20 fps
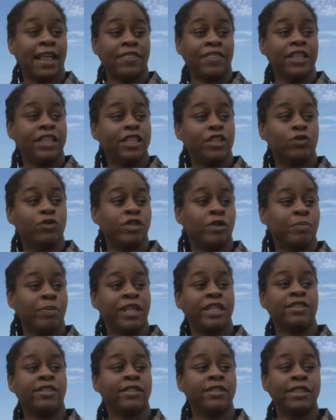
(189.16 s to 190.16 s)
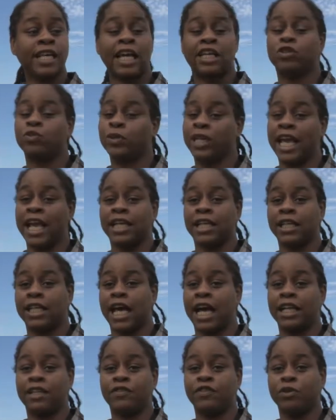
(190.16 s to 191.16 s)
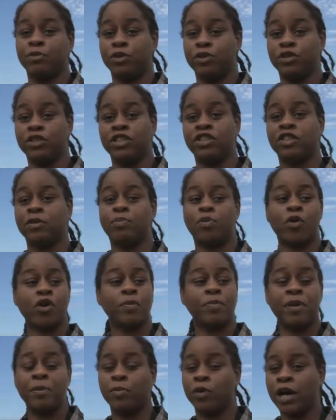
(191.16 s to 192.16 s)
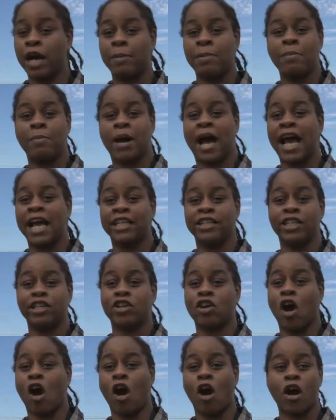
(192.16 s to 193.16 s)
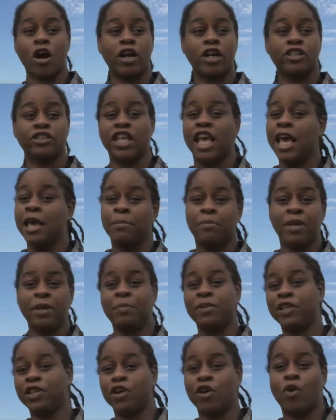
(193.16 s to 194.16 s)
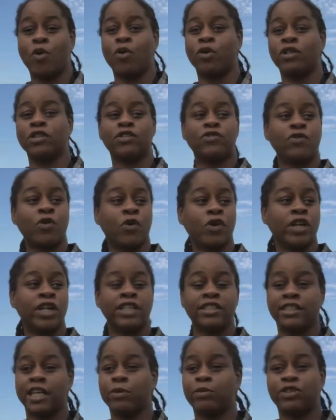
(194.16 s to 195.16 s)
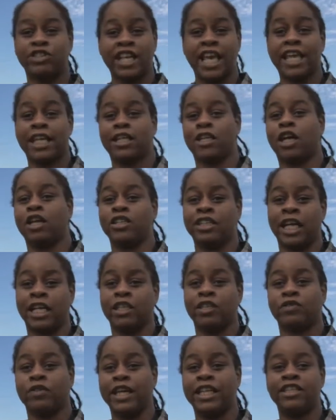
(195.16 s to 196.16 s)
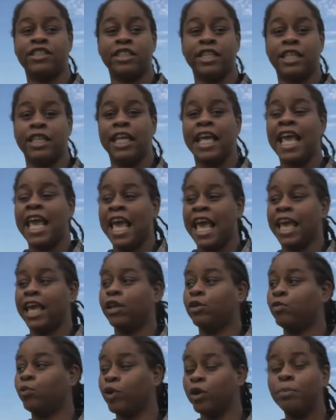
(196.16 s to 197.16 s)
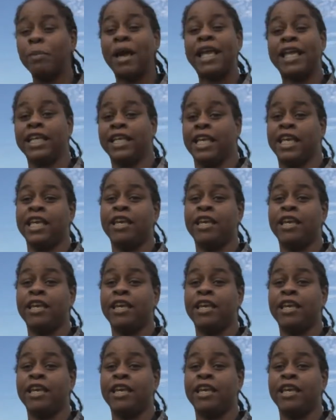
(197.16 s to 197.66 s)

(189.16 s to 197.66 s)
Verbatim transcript: think this was a big success. We had a lot of community support, people coming by in their cars, beeping their horns for us. They were taking our declaration, and we're making an